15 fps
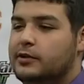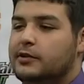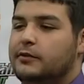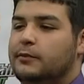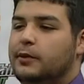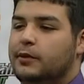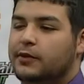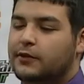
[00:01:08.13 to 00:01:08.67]
of
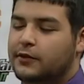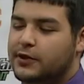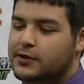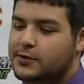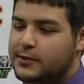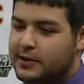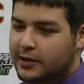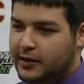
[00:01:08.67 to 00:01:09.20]
both your
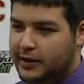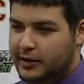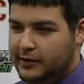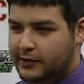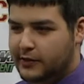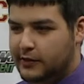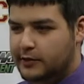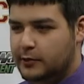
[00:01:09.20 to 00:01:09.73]
freshman year and
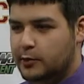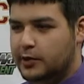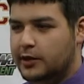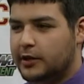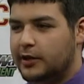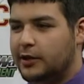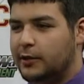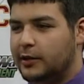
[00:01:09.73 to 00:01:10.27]
sophomore
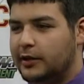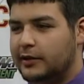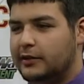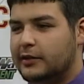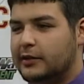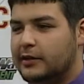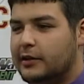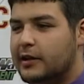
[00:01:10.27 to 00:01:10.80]
year going
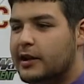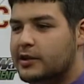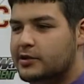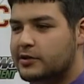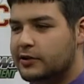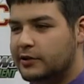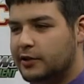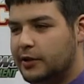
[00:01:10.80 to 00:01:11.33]
to the
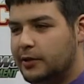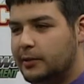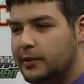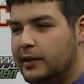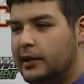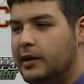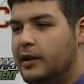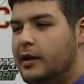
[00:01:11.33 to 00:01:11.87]
national
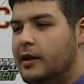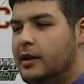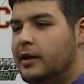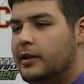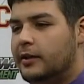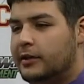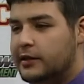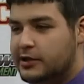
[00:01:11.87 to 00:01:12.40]
tournament.
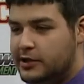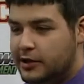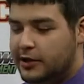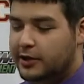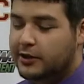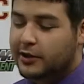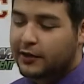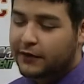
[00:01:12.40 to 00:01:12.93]
This year
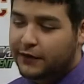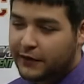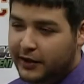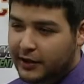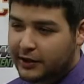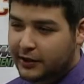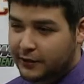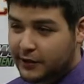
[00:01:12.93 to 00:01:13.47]
you took
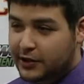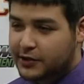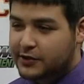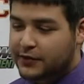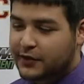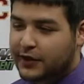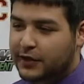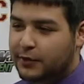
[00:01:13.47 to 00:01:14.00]
5th. You finished
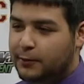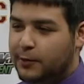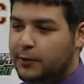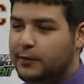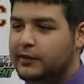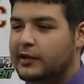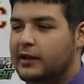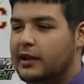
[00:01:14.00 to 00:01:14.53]
5th. What
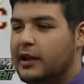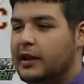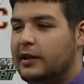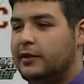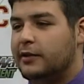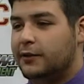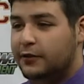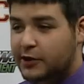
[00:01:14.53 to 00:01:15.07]
was it
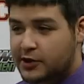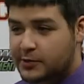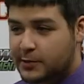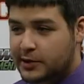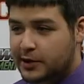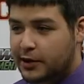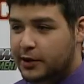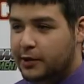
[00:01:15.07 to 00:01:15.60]
like your freshman
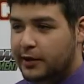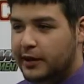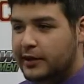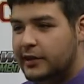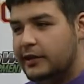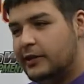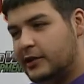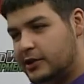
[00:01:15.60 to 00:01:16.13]
year going, and
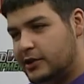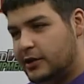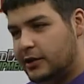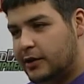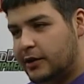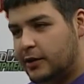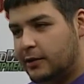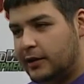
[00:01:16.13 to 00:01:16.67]
then this year
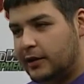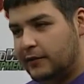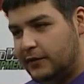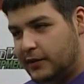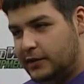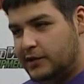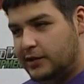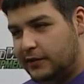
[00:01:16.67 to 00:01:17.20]
going and
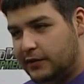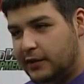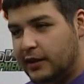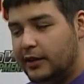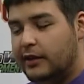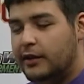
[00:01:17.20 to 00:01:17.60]
finishing 5th?